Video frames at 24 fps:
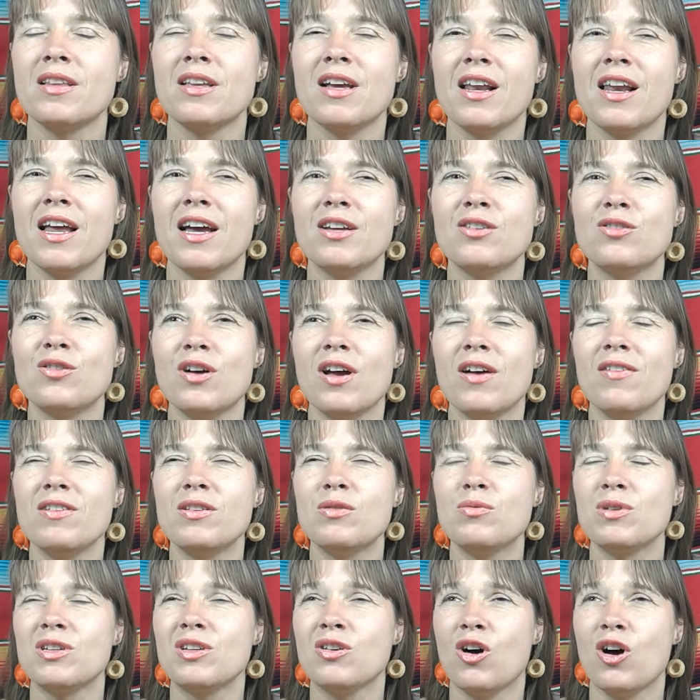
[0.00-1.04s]
They like to have it
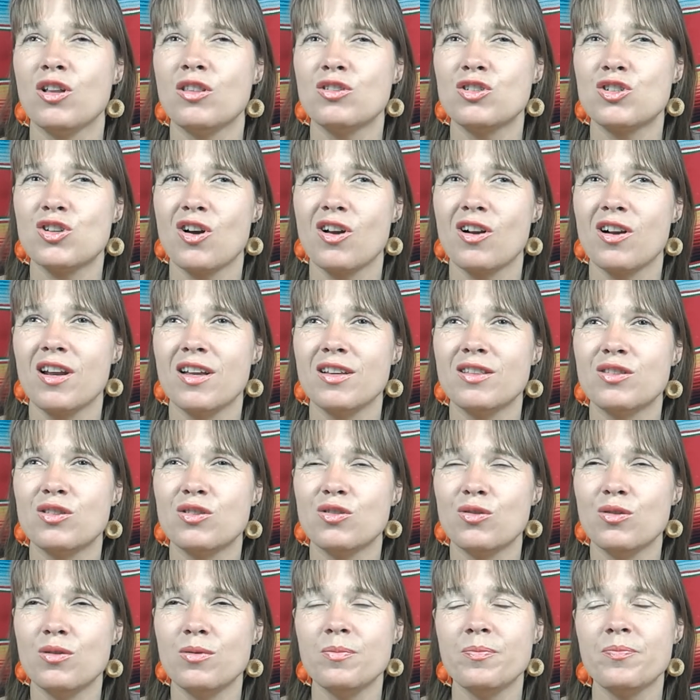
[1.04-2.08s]
with hot chocolate
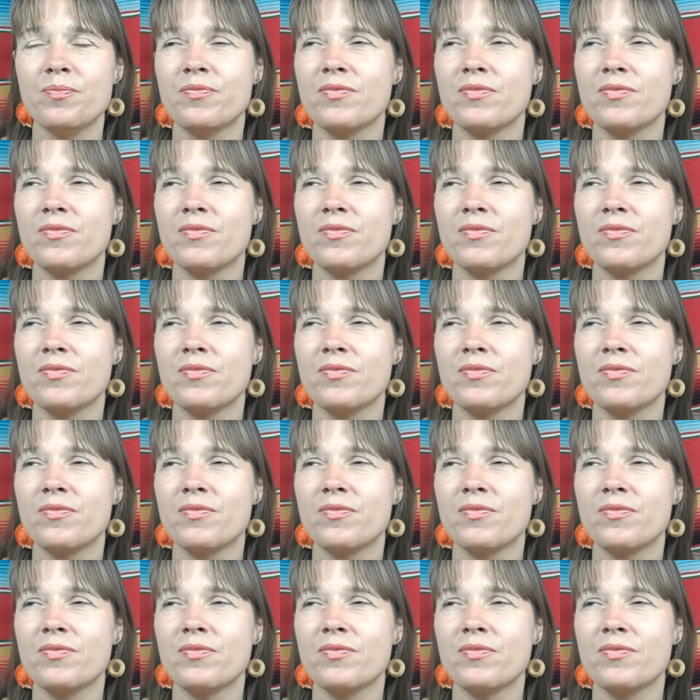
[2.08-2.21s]
too.